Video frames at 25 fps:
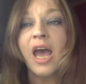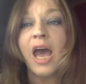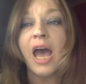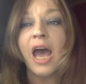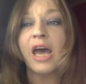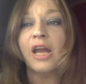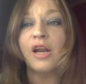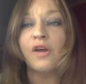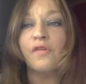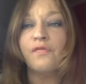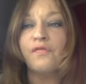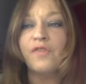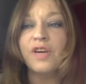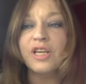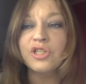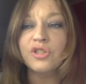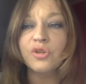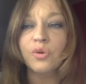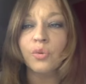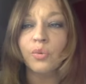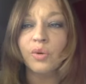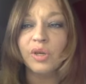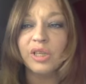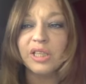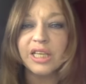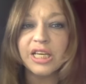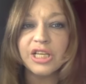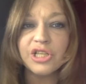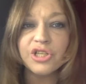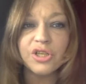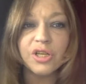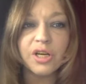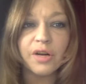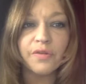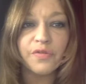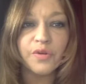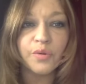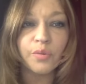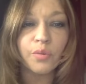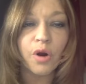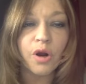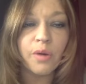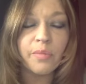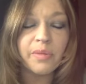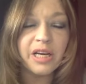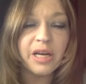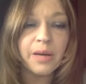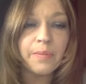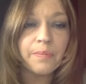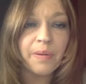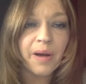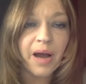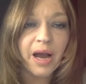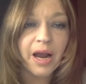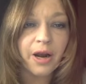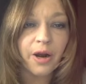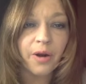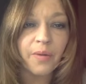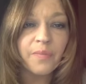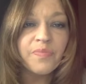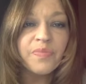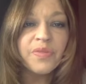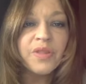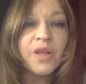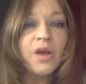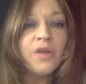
An official religion of the Roman Empire.